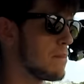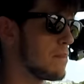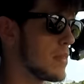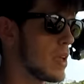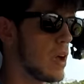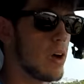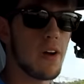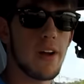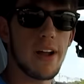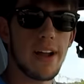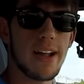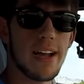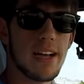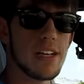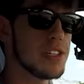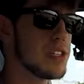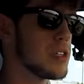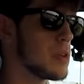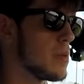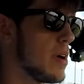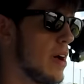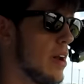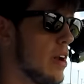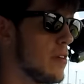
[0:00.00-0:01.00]
All right guys,
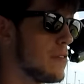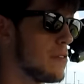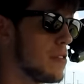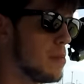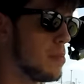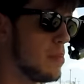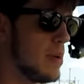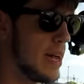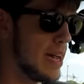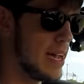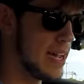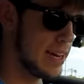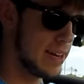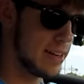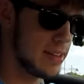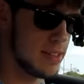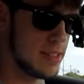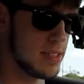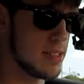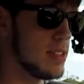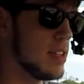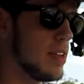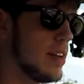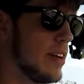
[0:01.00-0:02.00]
so right off the bat,
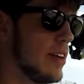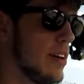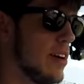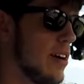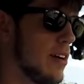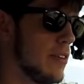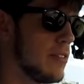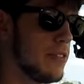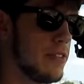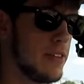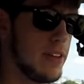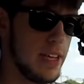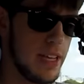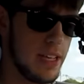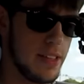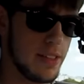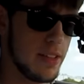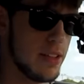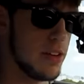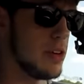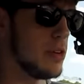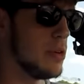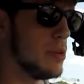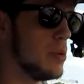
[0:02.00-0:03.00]
setting off
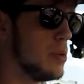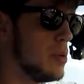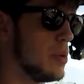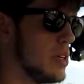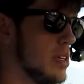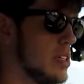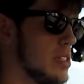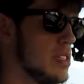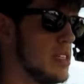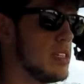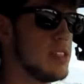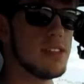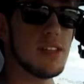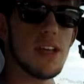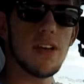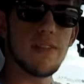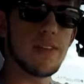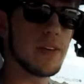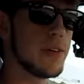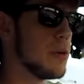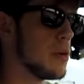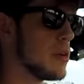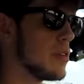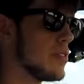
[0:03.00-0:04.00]
in the new C
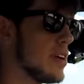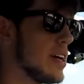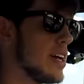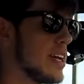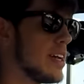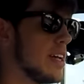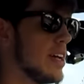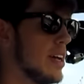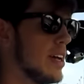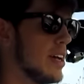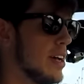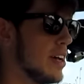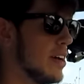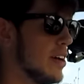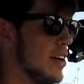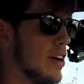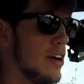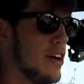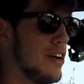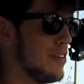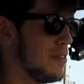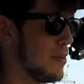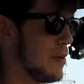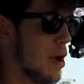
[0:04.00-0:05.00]
seven Corvette.
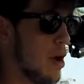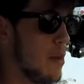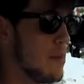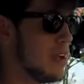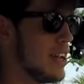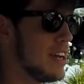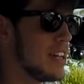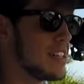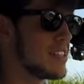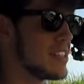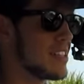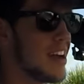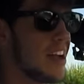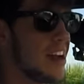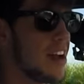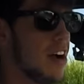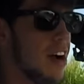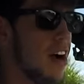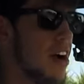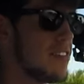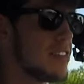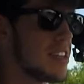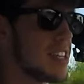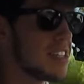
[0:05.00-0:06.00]
I mean, it's kind
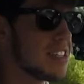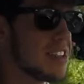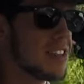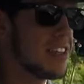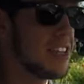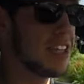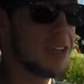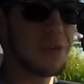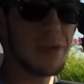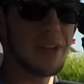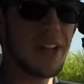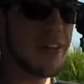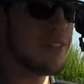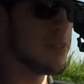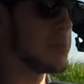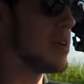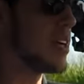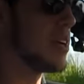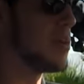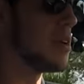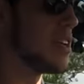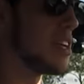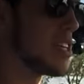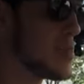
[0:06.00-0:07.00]
of obvious. I think you would,
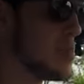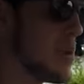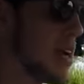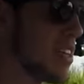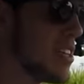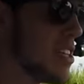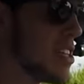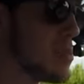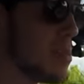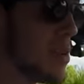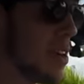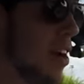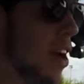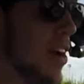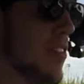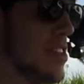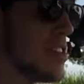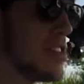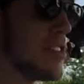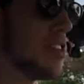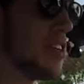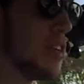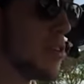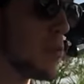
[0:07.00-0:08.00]
everybody would expect this, but
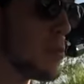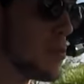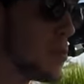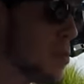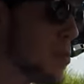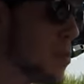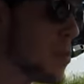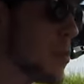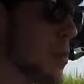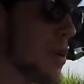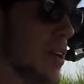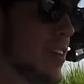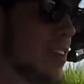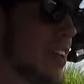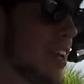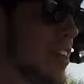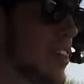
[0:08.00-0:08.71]
obviously you're really